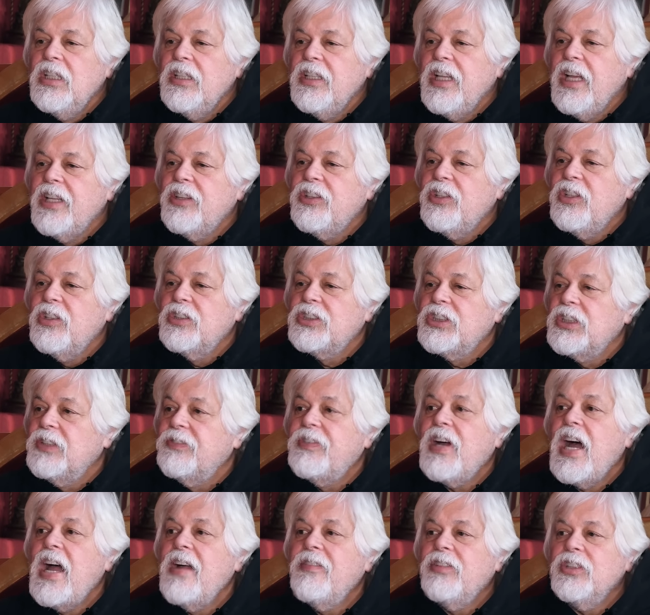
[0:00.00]
that their
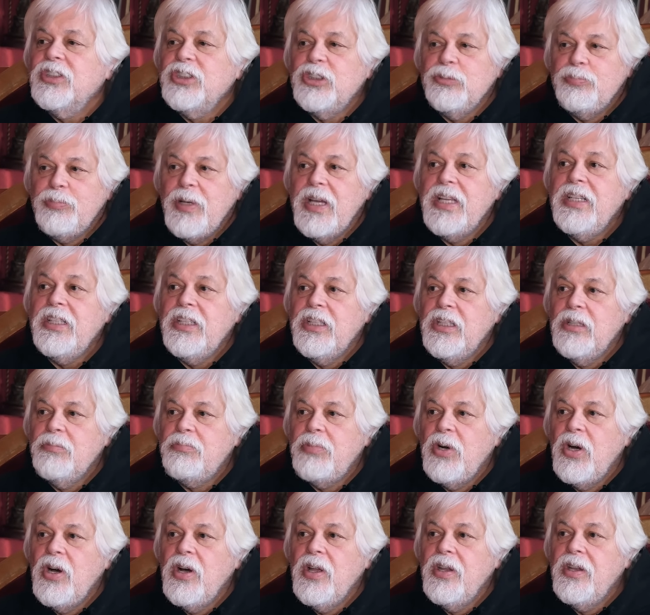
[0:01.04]
survival depended
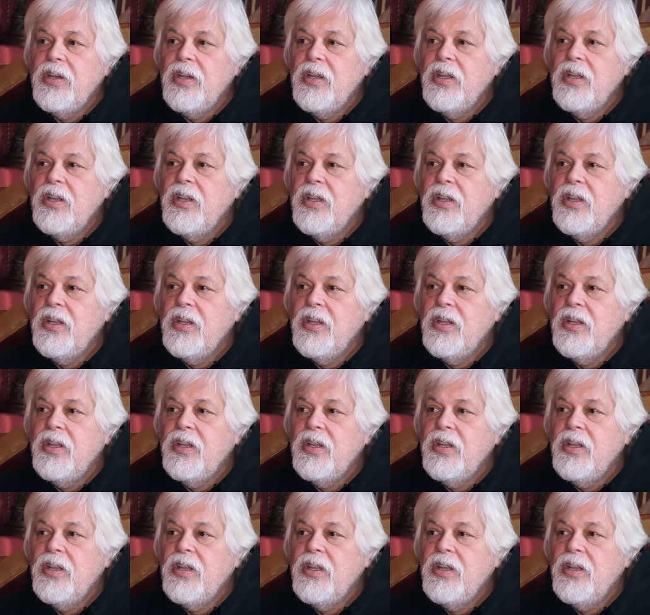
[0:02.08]
upon,